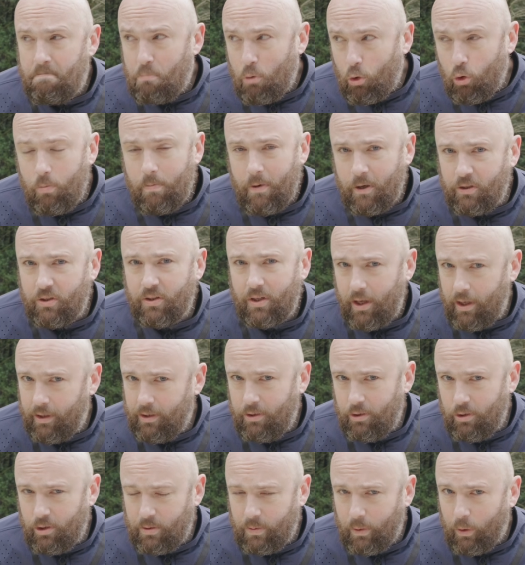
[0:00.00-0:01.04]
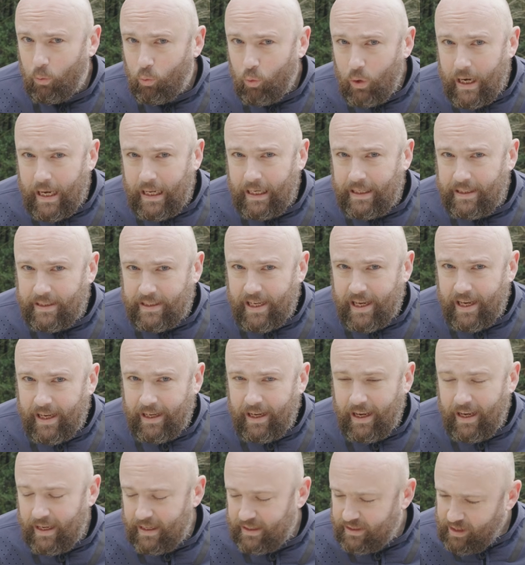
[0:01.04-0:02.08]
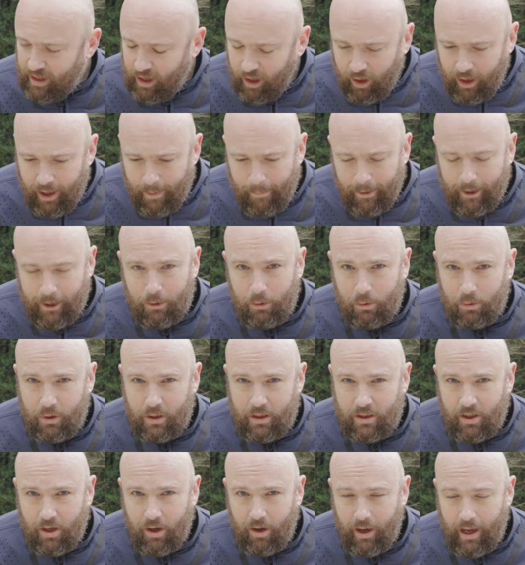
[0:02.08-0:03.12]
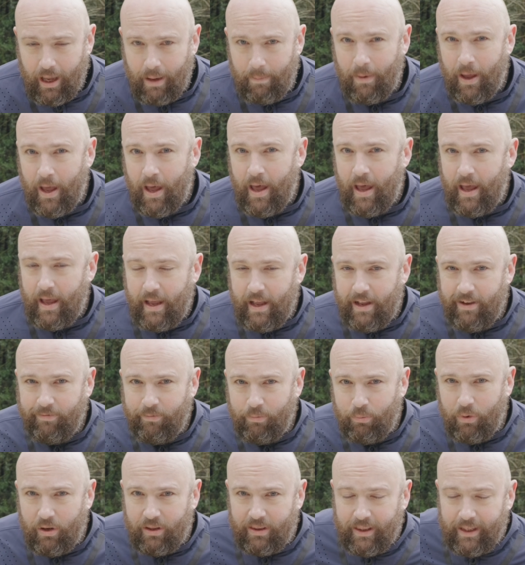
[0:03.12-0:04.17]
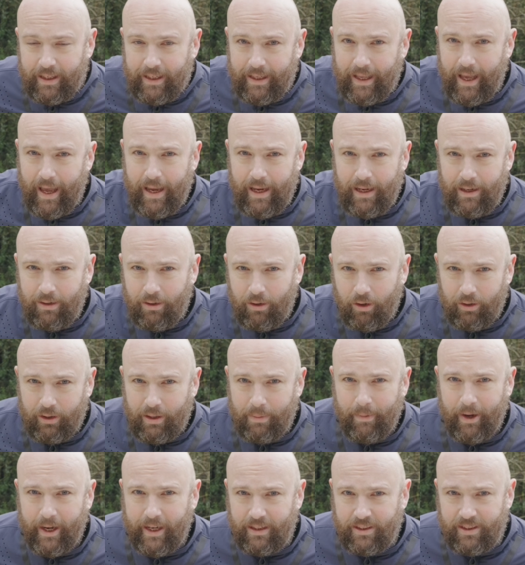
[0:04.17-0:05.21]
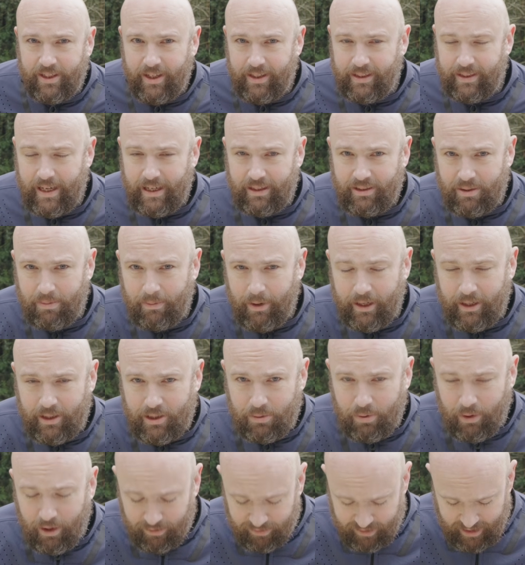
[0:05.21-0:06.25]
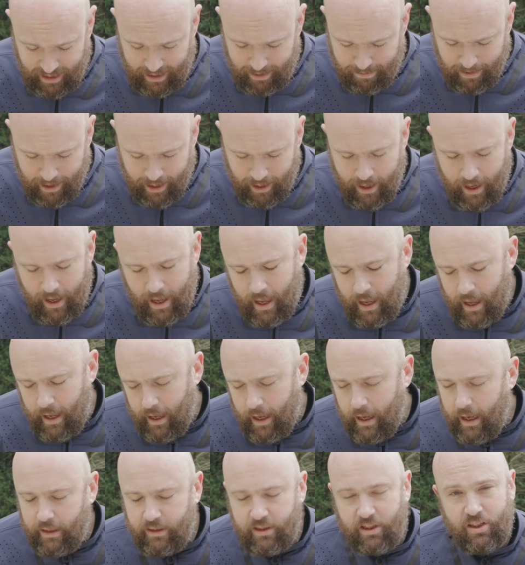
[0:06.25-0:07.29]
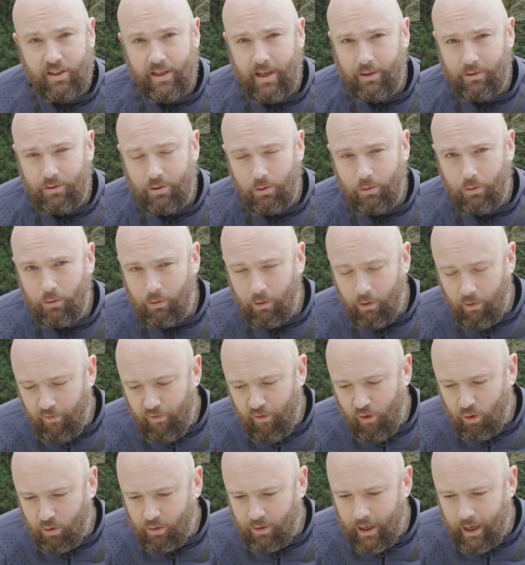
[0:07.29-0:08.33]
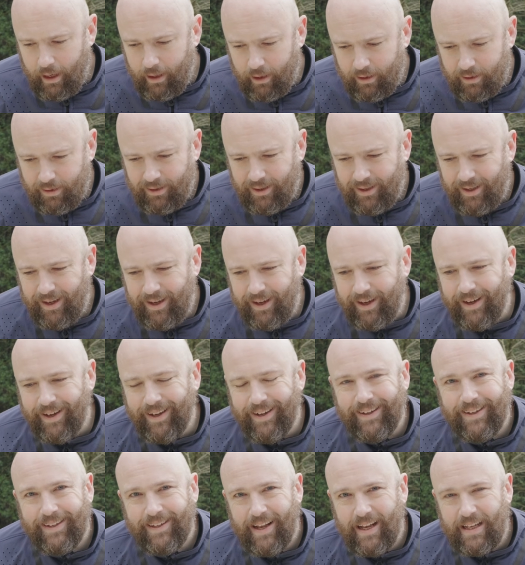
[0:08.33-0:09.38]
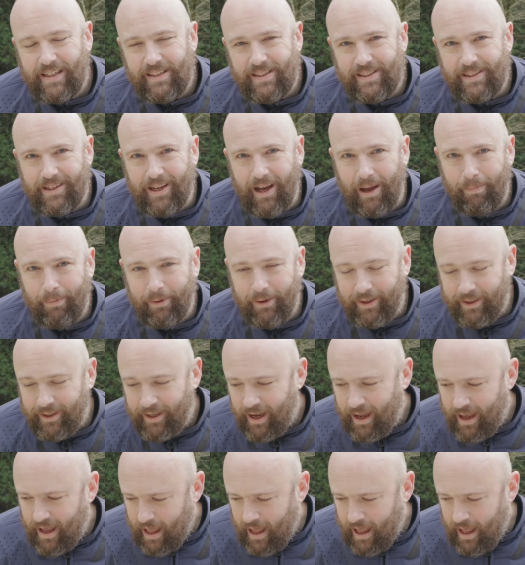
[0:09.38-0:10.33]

almost unusable. Really tinny, it's clipping all the time. Even with the gain on the mic turned down to minus 12 dB, it just sounds awful. And I thought, oh, that's scuppered.